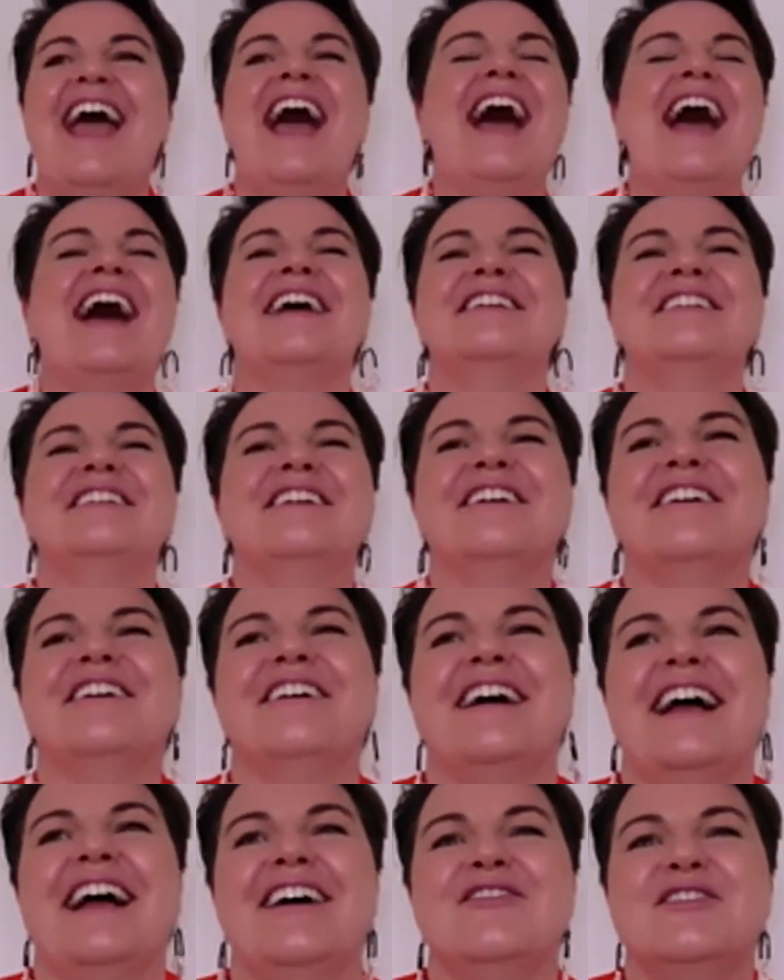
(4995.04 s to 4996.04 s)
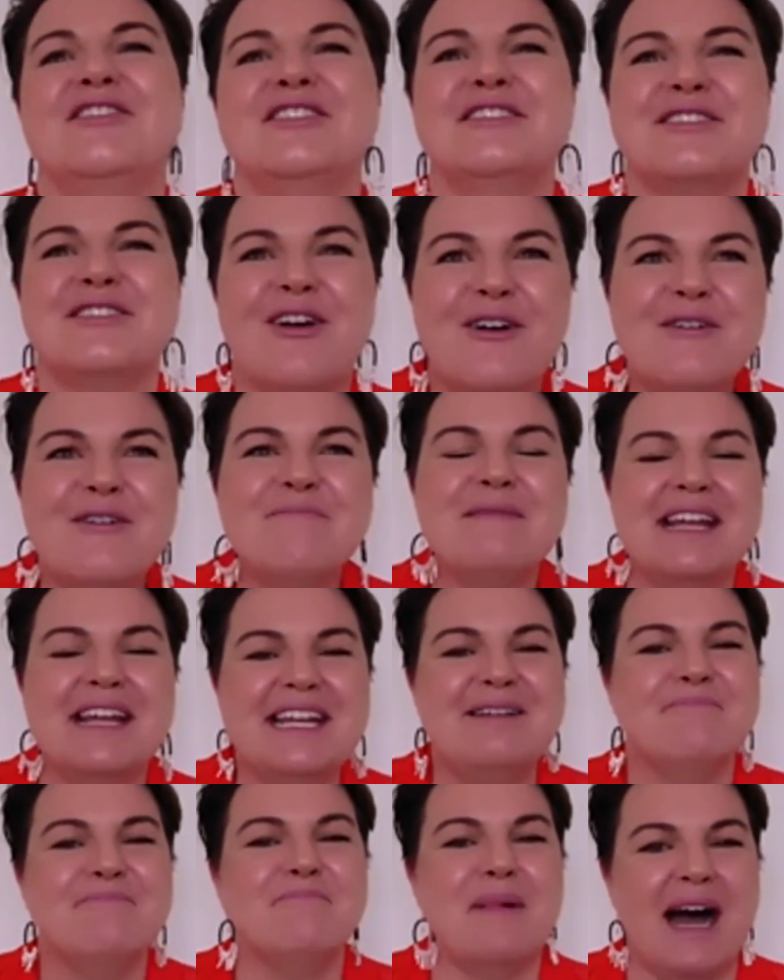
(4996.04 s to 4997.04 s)
And, you know, I have so many
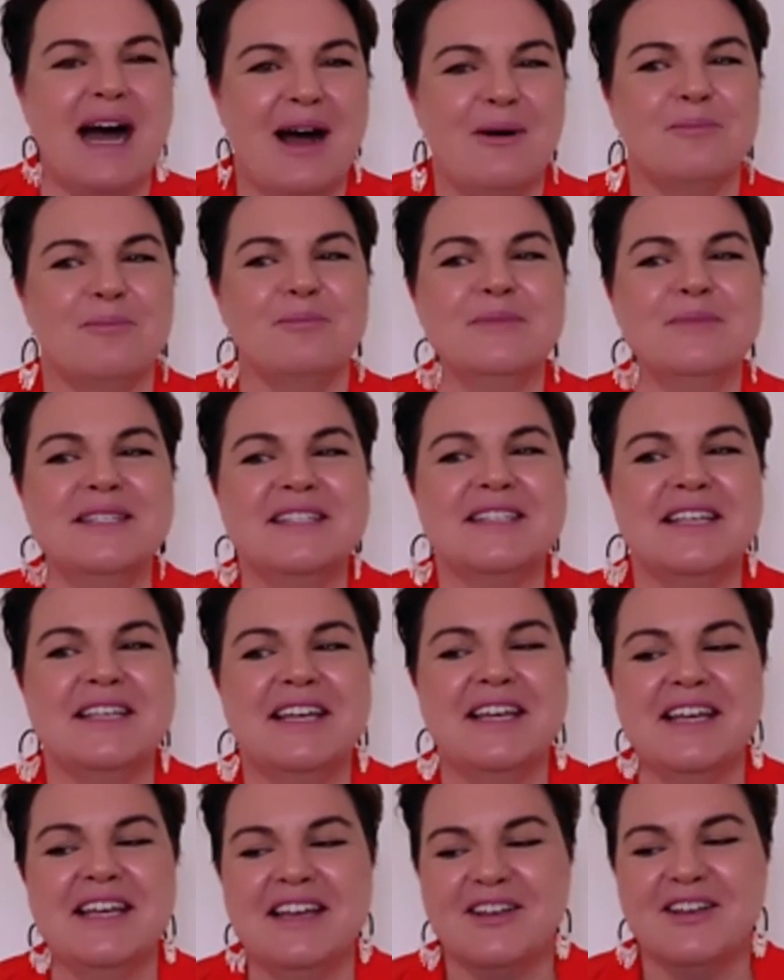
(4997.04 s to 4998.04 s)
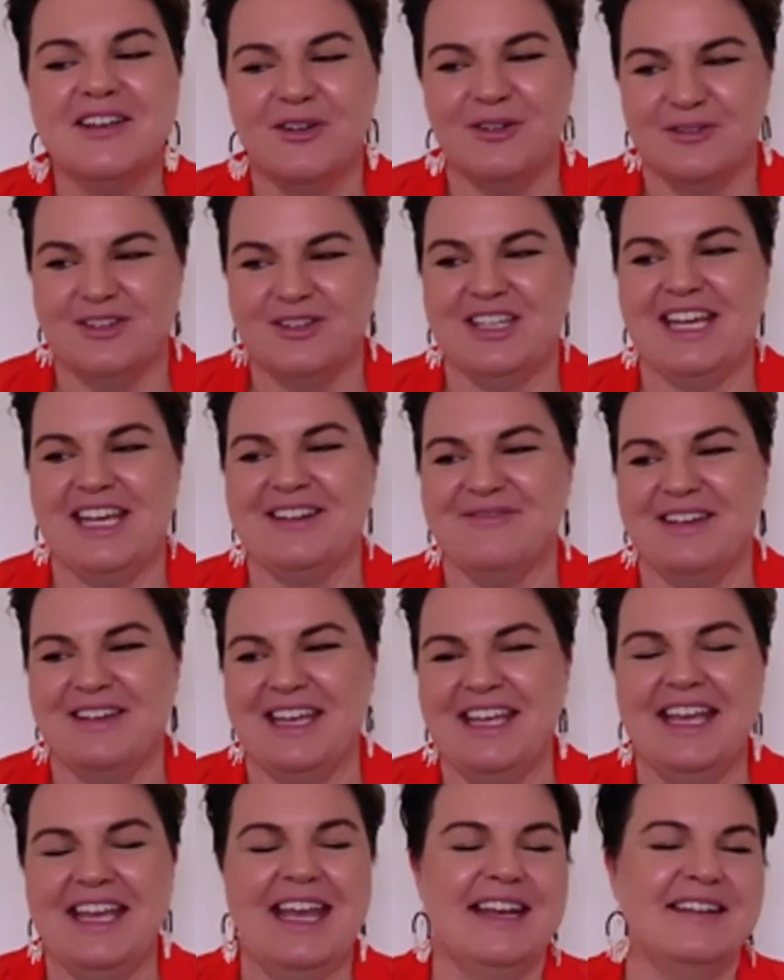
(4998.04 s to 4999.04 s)
mums contact
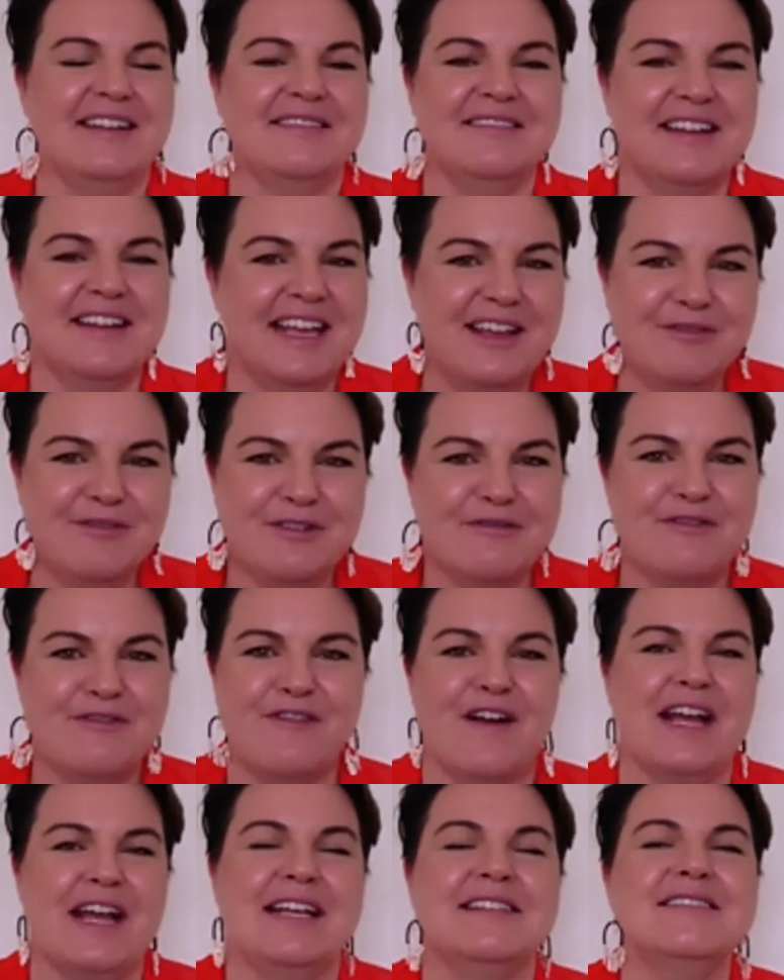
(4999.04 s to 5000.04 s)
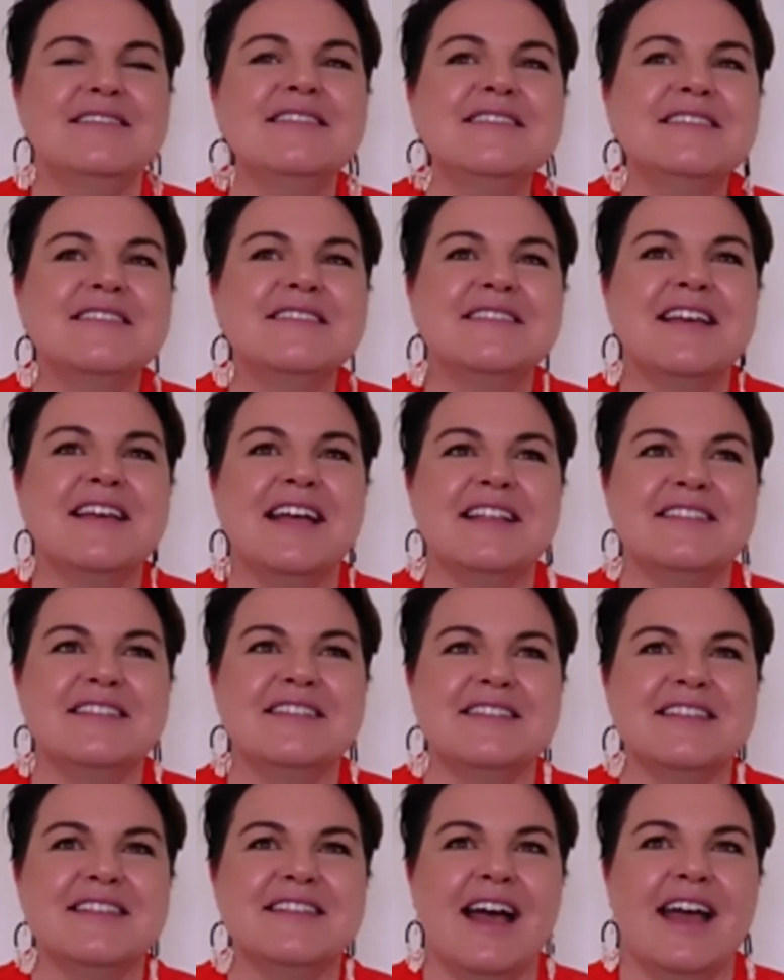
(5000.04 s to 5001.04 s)
me and even friends
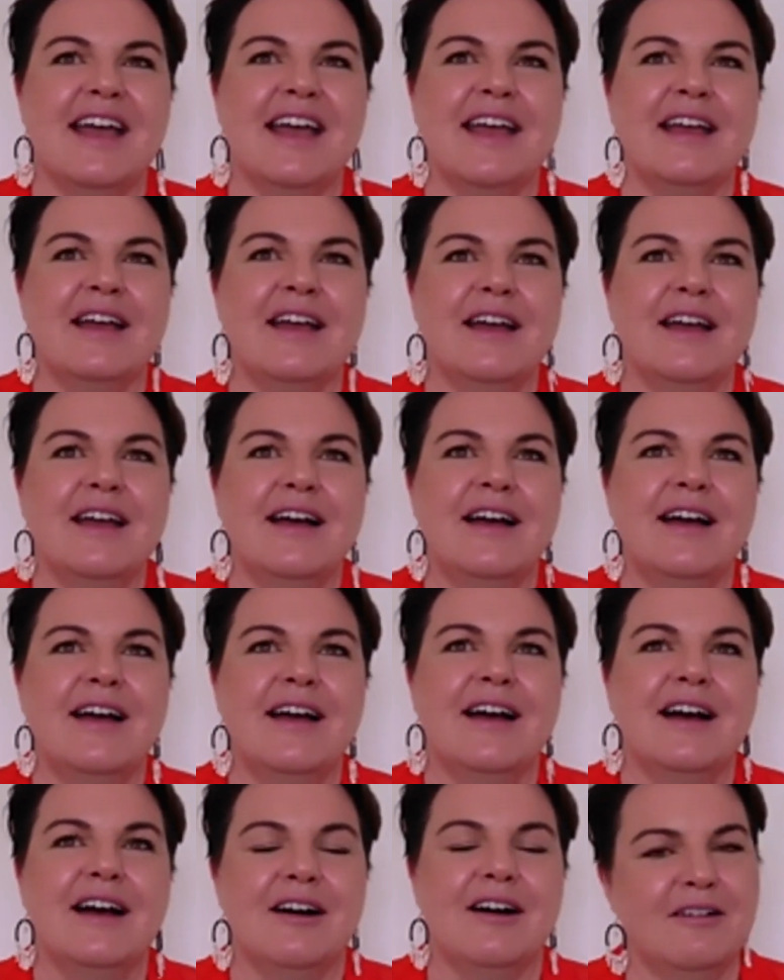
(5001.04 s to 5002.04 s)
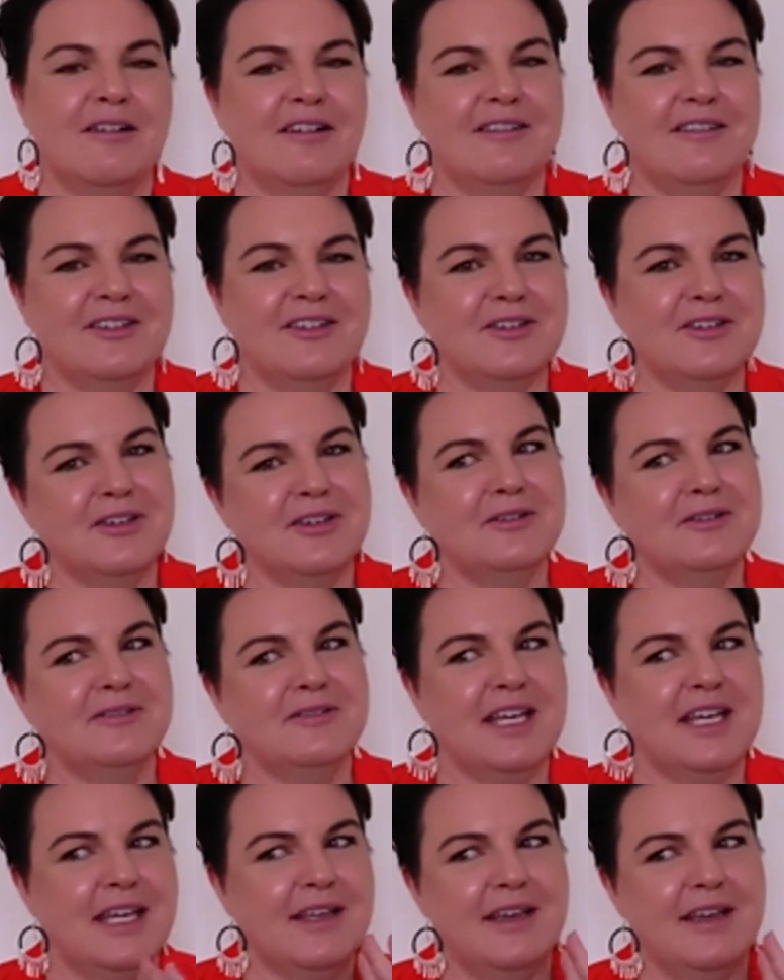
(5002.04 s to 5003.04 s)
and say, oh, you
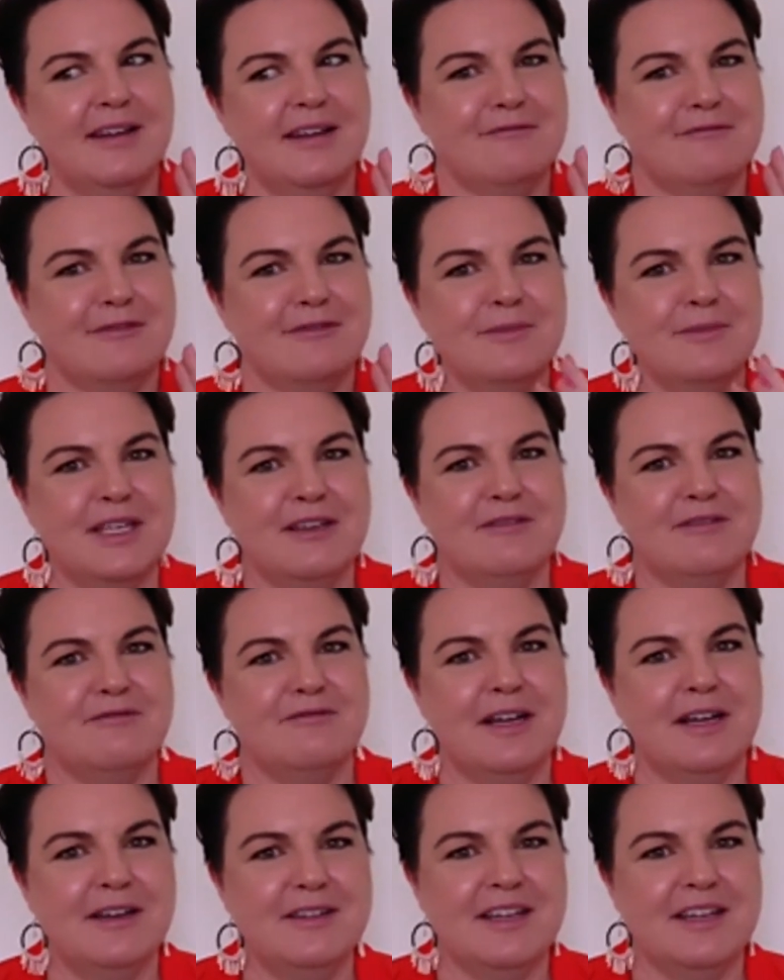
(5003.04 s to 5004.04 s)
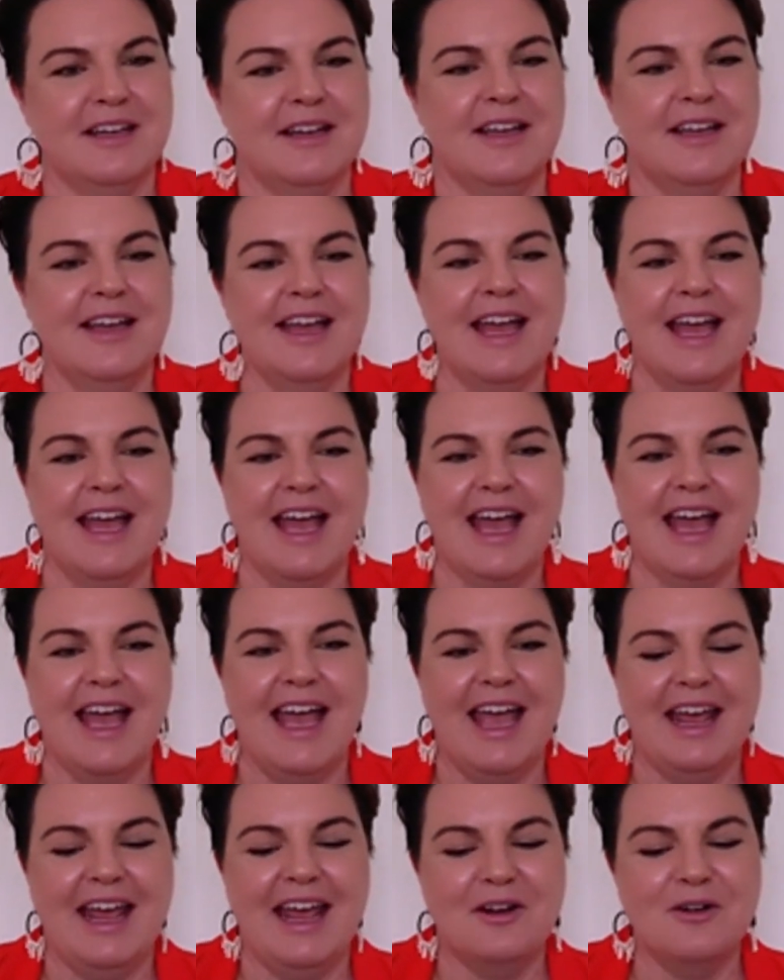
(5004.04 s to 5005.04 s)
know, they get it from their father.
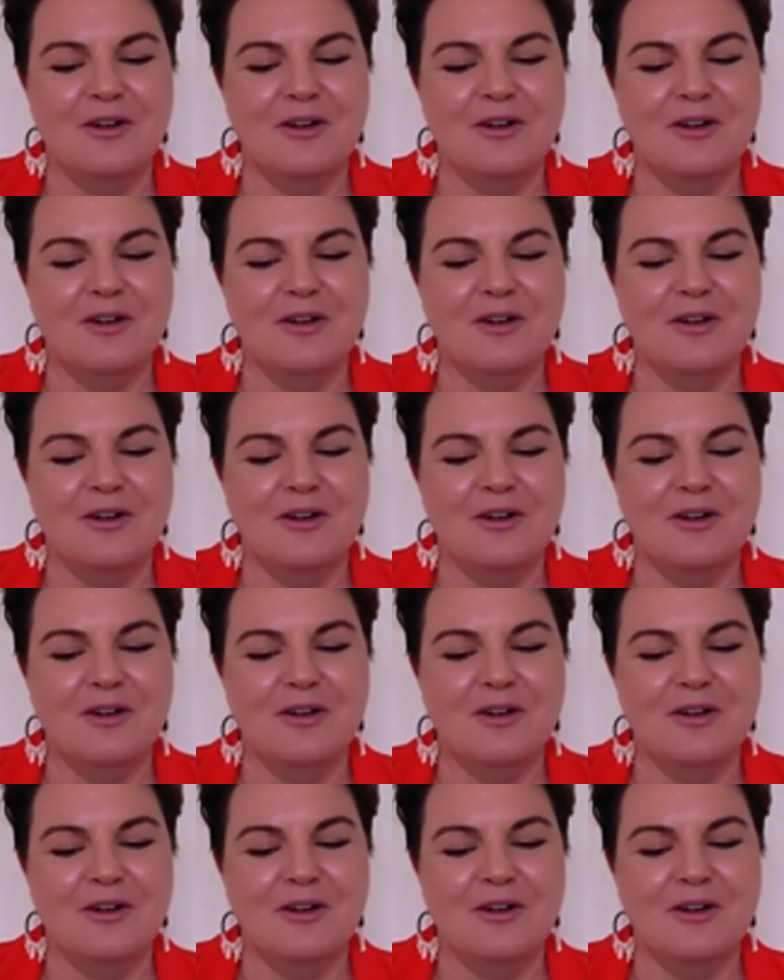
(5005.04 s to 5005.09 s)
And I'll